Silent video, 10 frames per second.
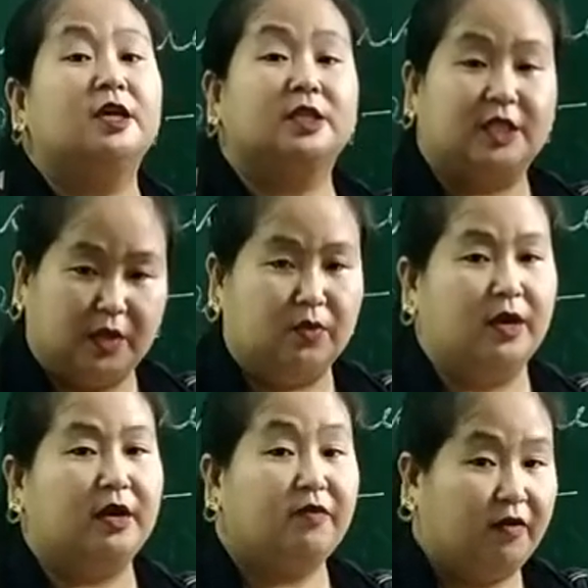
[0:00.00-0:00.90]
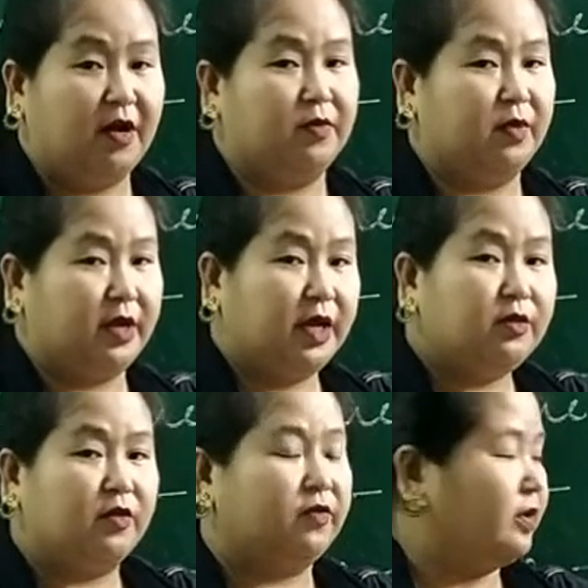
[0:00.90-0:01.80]
singular verb. Okay,
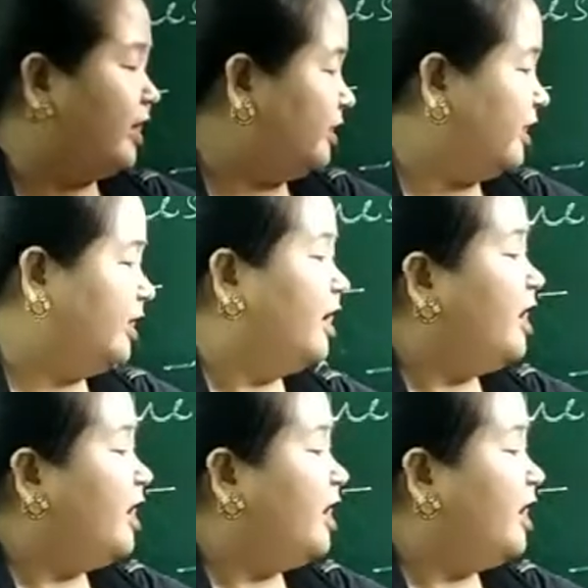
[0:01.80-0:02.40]
don't forget that.